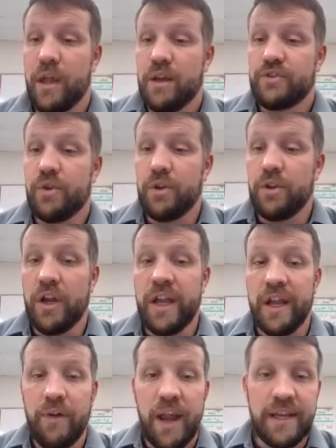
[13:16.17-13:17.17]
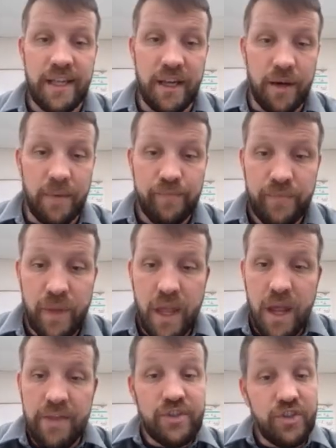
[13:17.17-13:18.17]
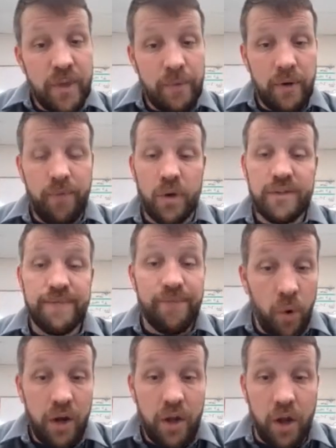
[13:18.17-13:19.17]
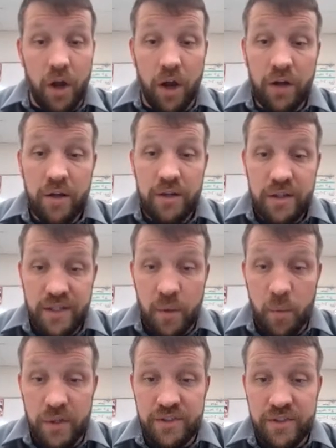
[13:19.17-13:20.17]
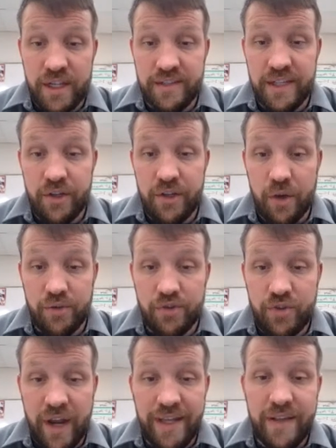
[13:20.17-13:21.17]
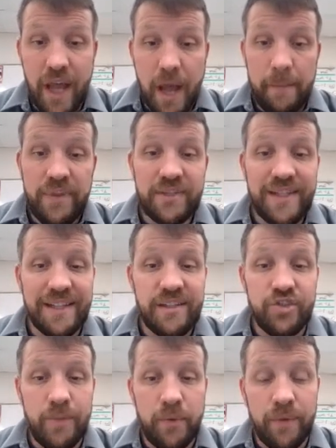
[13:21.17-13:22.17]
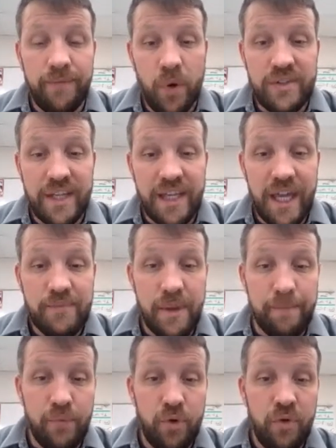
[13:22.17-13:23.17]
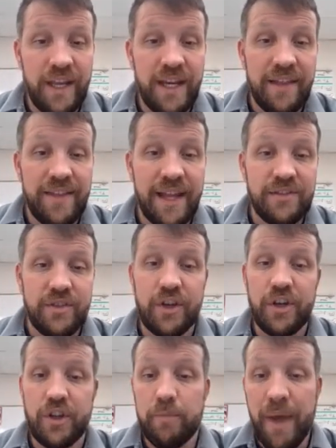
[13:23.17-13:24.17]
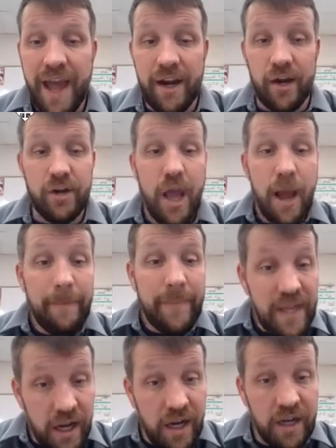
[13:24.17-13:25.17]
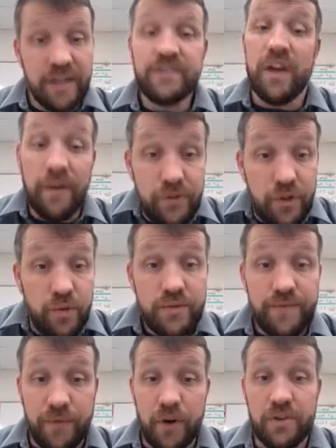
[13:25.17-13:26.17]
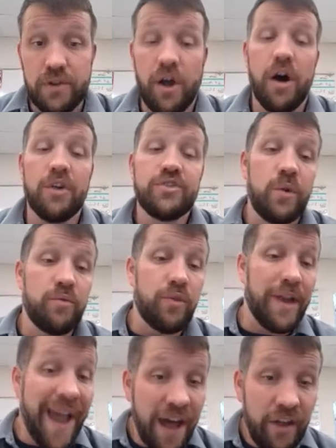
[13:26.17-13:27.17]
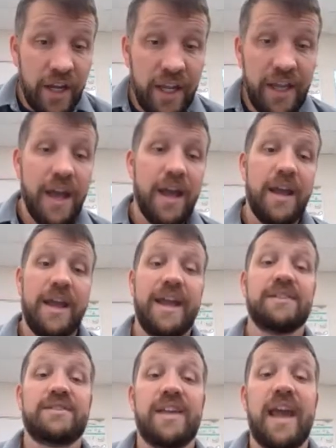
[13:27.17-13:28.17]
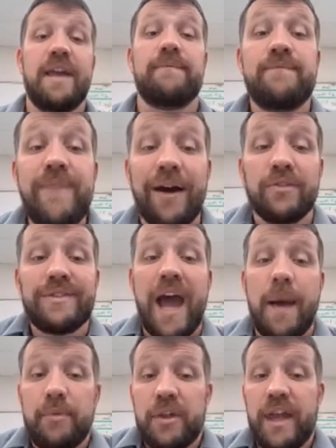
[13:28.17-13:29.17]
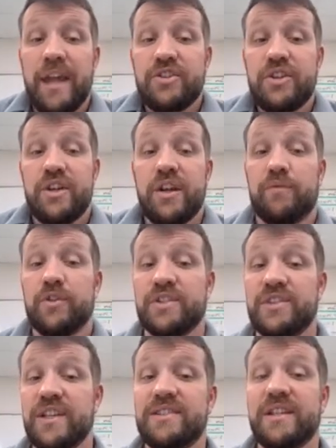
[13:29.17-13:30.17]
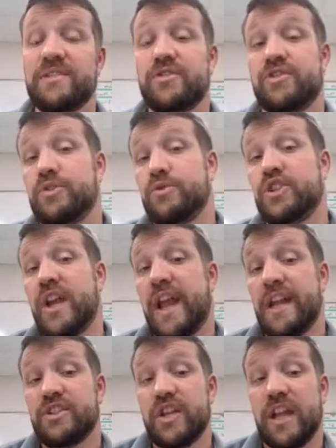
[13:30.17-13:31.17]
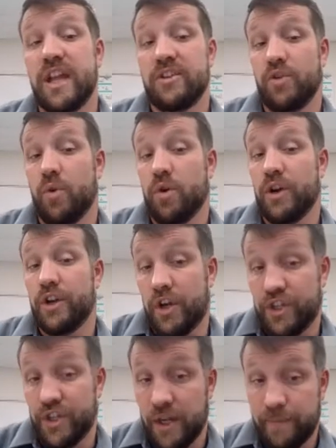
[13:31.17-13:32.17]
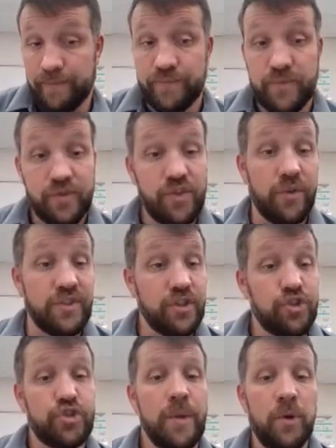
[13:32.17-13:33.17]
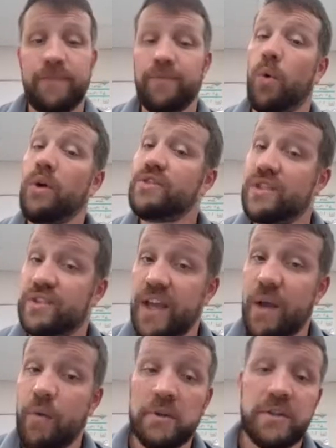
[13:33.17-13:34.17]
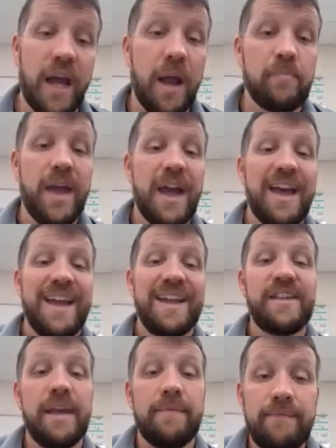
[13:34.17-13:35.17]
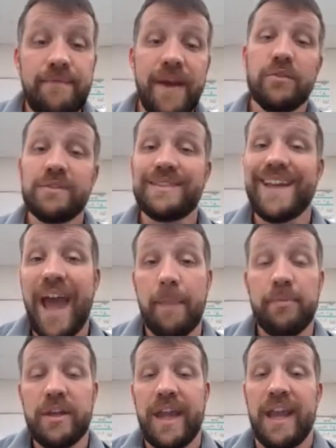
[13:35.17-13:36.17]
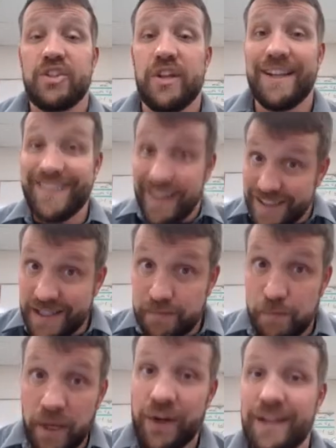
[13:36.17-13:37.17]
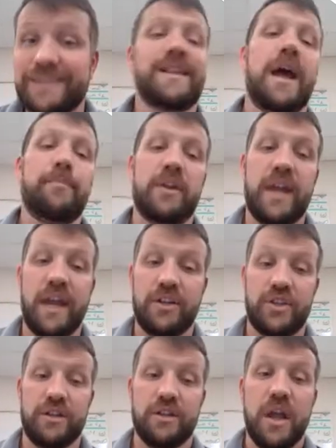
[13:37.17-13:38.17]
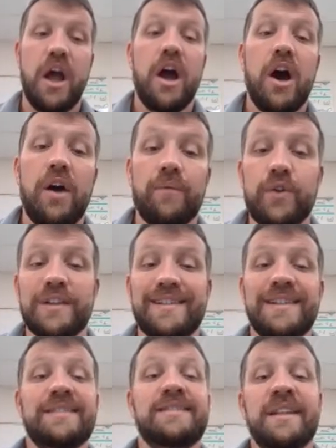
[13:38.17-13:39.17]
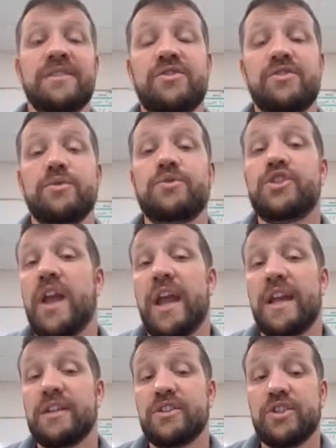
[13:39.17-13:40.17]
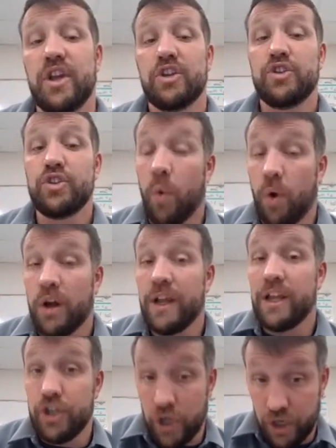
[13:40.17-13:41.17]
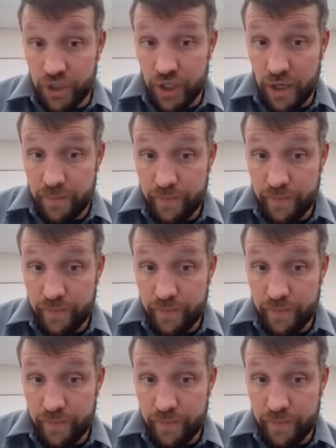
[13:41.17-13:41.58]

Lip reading: So to look at it right here, the centripetal force for a car, because it wants to continue to go straight, but there's that centripetal force that keeps it moving in that circular pattern because of Newton's first law. So in reality, it's a felt application of resistance to change in your inertia. So the centripetal force, to say it one more time, is a felt application. It's an experienced application of resistance to change your inertia.